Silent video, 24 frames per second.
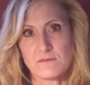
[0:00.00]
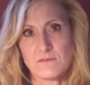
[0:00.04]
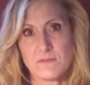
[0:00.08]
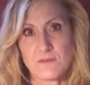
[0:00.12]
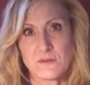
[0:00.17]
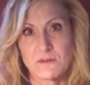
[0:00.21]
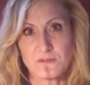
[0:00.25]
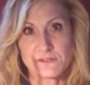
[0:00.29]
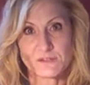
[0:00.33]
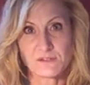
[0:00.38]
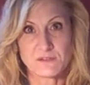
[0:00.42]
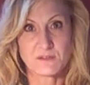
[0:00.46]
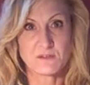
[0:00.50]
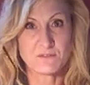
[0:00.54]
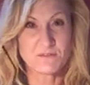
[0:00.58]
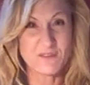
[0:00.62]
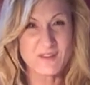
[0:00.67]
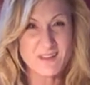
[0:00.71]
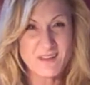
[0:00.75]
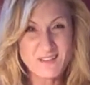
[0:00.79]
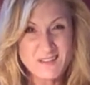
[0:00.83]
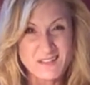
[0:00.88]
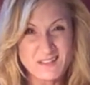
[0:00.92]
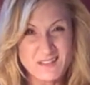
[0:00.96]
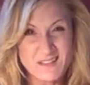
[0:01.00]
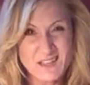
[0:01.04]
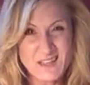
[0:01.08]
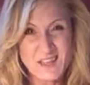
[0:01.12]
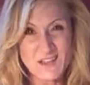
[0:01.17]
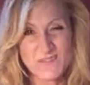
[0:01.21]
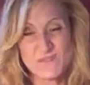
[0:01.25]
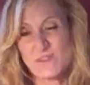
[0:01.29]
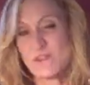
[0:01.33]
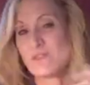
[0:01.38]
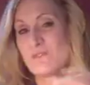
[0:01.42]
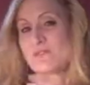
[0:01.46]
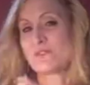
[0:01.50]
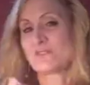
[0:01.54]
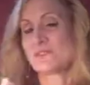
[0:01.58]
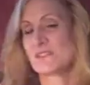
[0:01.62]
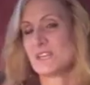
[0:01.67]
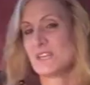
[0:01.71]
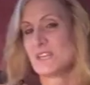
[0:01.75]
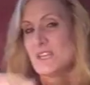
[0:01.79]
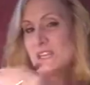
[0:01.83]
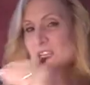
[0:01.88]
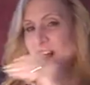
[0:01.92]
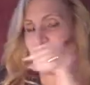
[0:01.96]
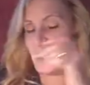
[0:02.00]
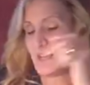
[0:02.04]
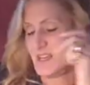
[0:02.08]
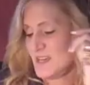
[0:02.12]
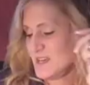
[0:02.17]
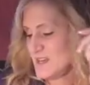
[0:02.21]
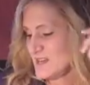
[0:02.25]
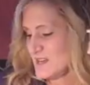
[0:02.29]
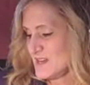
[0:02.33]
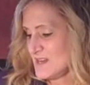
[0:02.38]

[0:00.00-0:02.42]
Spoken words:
variceal veins. Like, have you ever seen